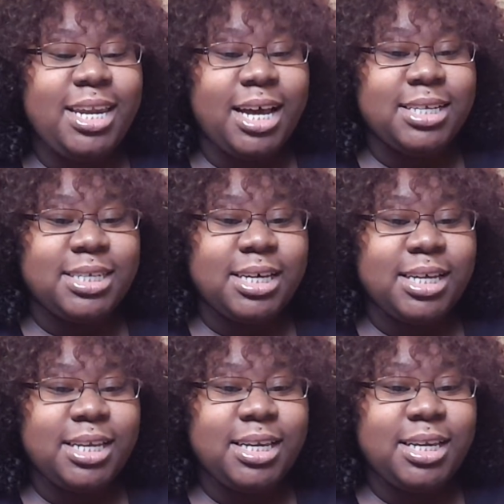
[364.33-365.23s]

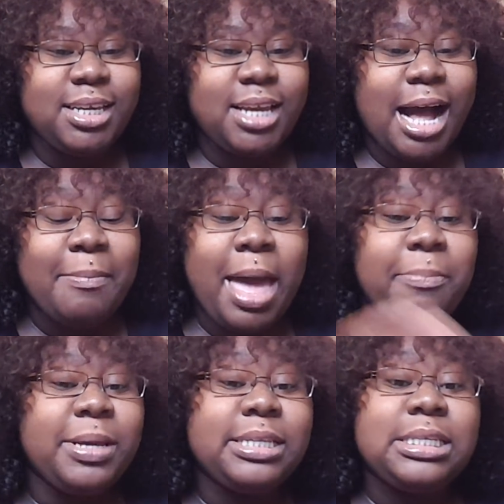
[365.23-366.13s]
doesn't. I'm
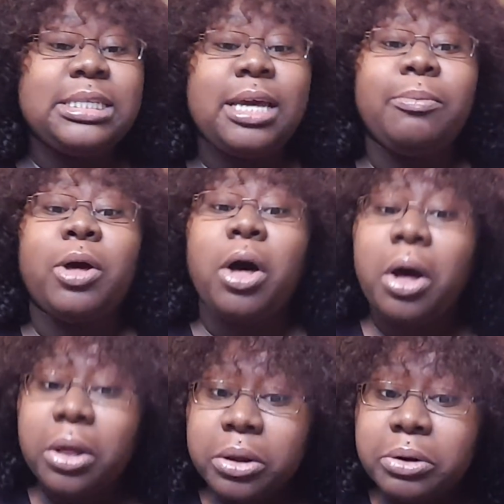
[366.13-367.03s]
happy it's the same
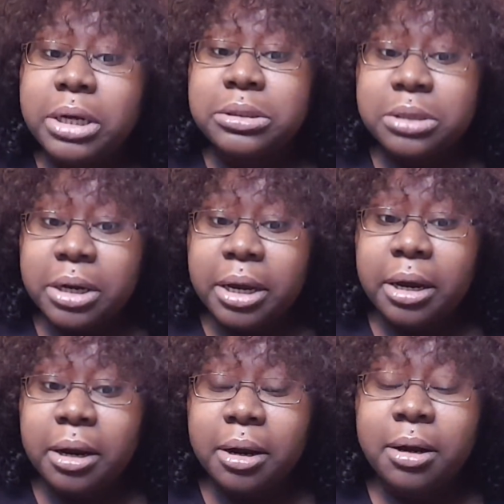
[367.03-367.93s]
color as her
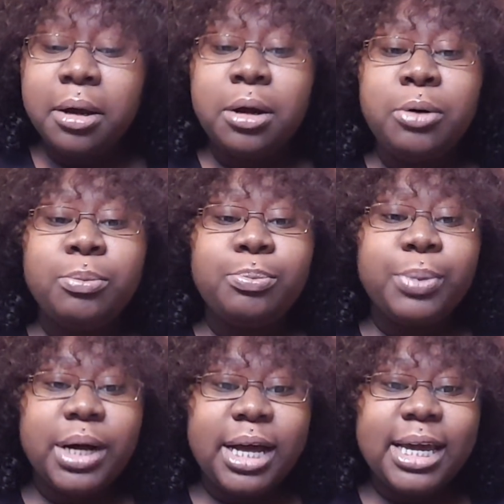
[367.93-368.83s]
hair.
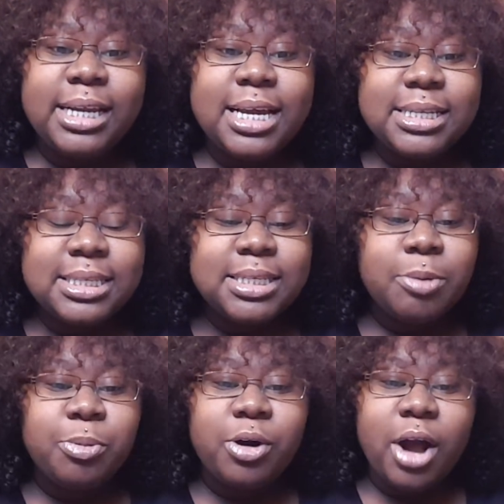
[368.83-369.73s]
But it doesn't
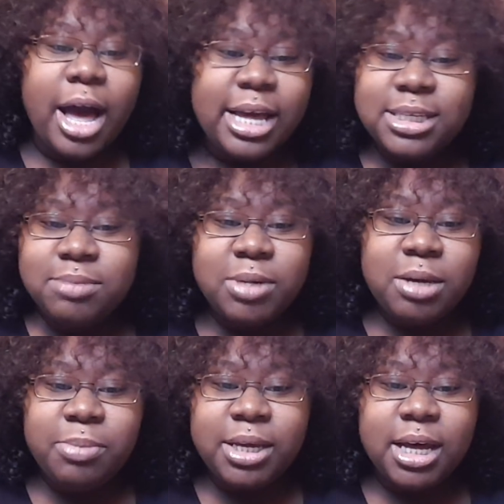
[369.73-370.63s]
surprise
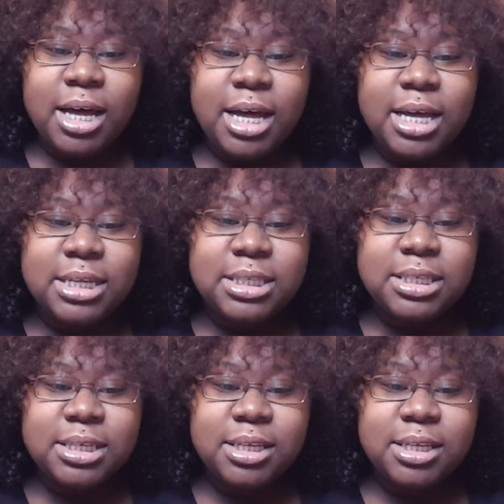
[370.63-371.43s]
me because